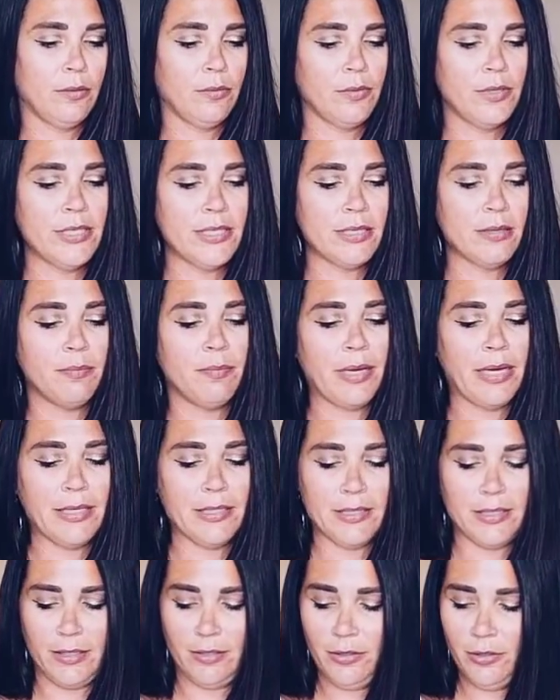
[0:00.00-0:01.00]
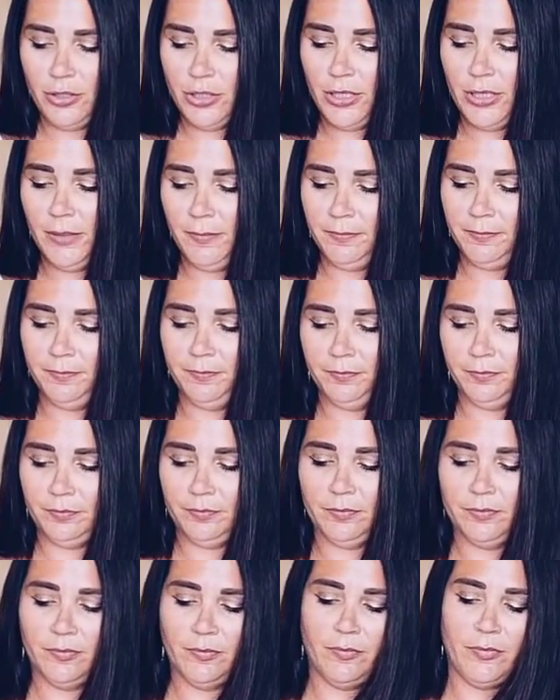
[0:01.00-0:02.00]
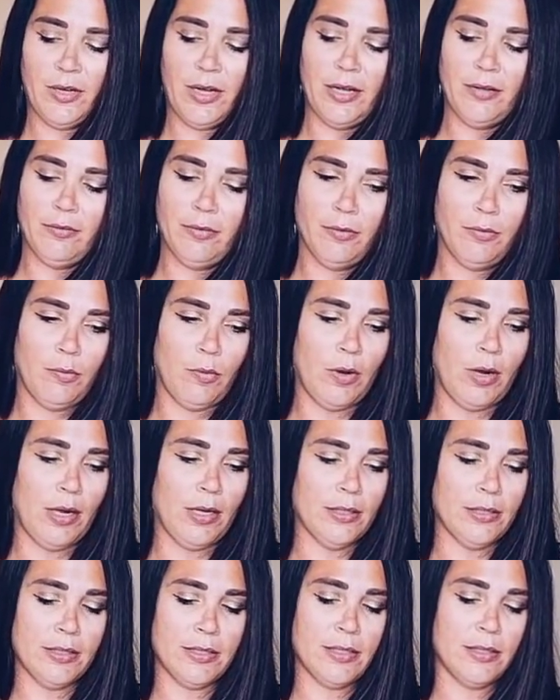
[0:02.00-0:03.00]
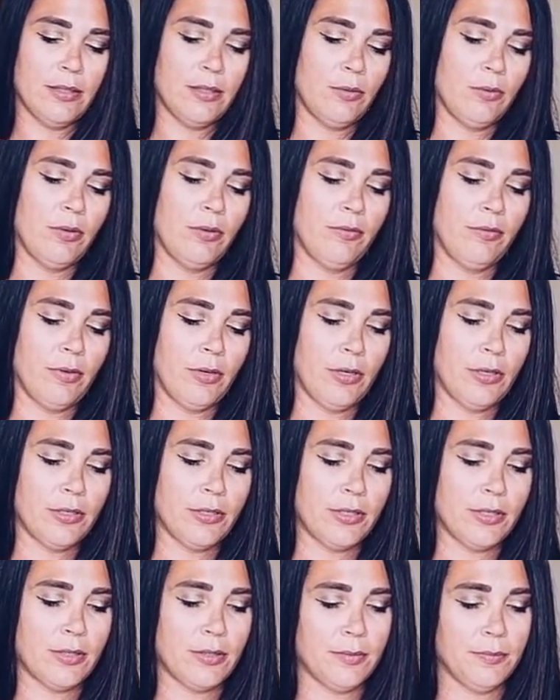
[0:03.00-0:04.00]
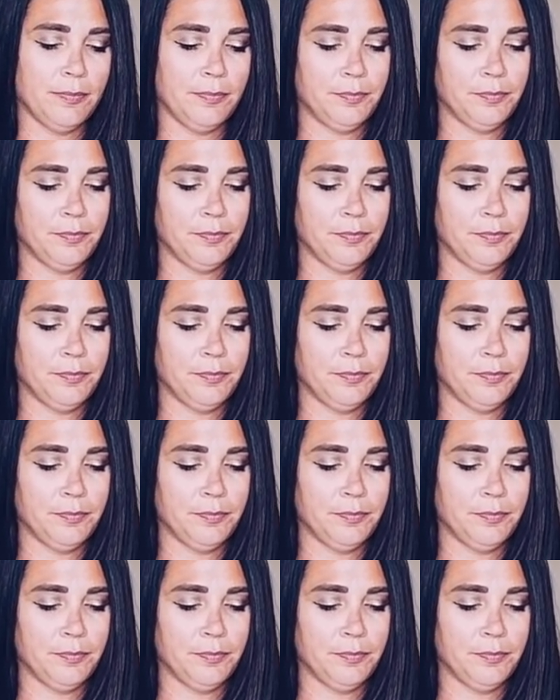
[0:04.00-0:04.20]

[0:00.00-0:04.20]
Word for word: Recent past energy. Five of Wands in the reverse.